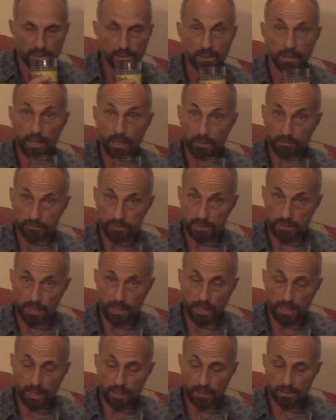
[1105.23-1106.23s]
the
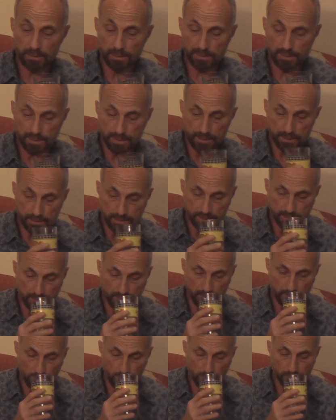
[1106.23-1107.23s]
FDA and the CDC.